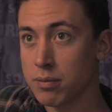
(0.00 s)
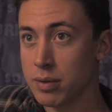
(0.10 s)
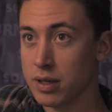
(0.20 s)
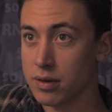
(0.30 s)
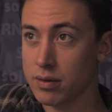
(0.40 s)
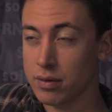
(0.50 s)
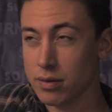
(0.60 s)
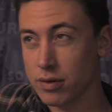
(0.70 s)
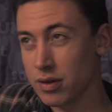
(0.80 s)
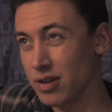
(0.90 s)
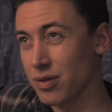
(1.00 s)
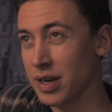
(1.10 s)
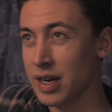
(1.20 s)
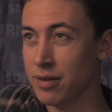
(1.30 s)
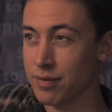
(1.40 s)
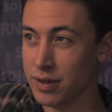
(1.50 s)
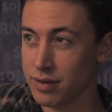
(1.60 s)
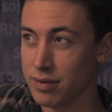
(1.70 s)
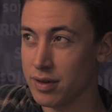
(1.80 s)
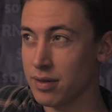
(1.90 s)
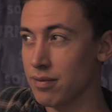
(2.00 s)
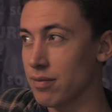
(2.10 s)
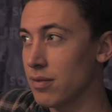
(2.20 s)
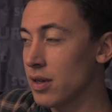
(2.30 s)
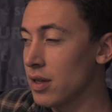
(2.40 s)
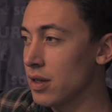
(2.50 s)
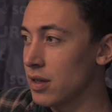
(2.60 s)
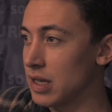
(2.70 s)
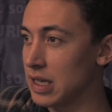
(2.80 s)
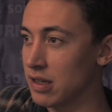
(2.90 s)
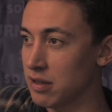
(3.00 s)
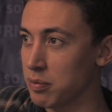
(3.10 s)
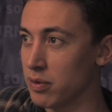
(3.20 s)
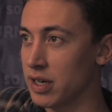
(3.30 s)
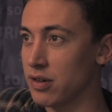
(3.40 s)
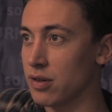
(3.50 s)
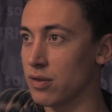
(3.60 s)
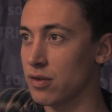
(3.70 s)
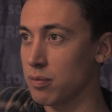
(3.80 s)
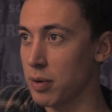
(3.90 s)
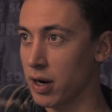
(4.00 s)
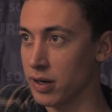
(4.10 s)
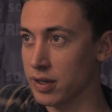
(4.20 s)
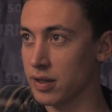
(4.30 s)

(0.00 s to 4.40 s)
But the creative, the inspirational spark